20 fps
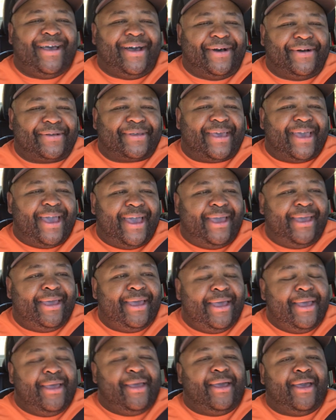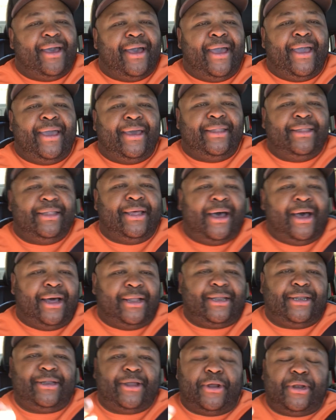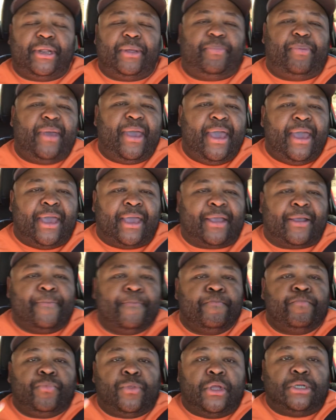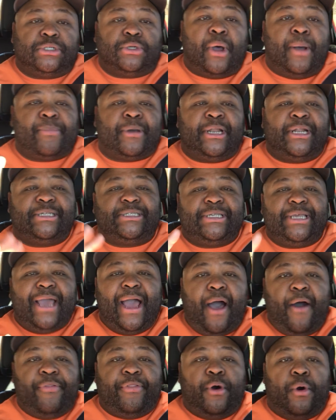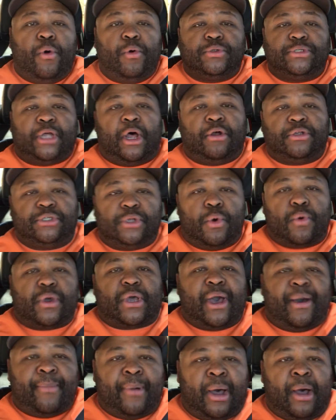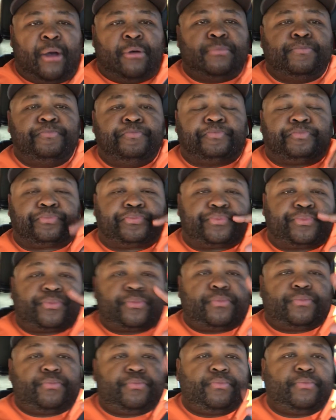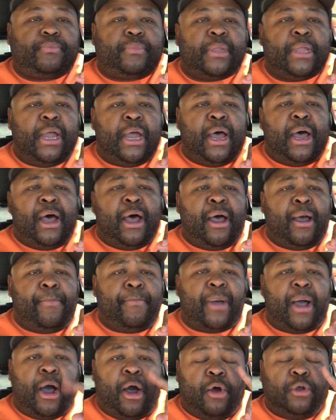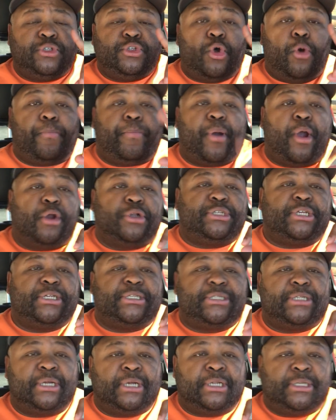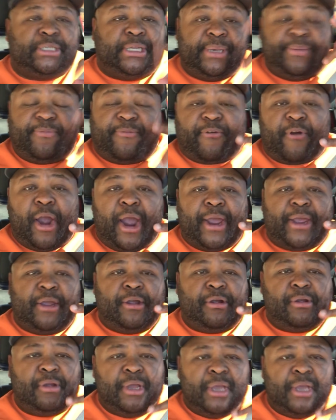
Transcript: okay, and the dirty pig. So I'm going to see how those also come out. I also purchased the deep fryer